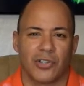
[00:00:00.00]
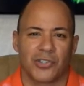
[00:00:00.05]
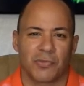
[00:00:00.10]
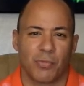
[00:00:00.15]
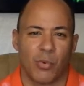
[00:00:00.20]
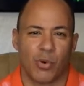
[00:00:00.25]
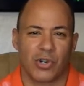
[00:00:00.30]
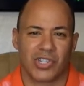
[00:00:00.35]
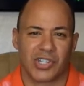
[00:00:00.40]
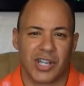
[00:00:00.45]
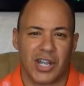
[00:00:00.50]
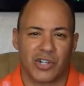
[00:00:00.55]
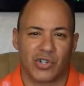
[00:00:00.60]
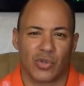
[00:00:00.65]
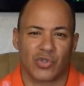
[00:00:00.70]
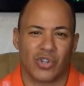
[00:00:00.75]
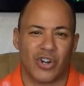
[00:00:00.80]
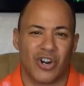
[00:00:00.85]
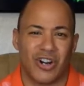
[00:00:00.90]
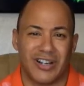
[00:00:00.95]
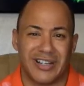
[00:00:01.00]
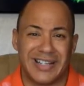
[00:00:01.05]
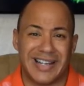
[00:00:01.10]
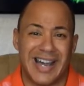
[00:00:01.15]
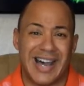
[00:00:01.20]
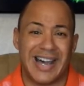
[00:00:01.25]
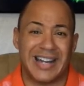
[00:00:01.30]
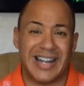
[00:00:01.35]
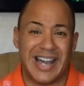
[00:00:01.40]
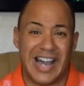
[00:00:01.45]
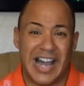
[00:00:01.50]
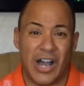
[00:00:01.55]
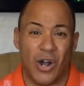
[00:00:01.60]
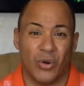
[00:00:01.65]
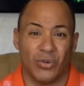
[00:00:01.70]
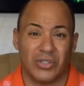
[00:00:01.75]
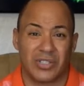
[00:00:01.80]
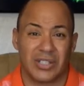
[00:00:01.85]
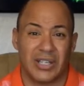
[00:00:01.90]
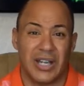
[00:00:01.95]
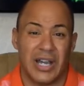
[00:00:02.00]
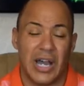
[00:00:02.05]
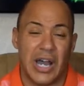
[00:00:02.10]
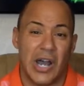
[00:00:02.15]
Sports schedules are not out.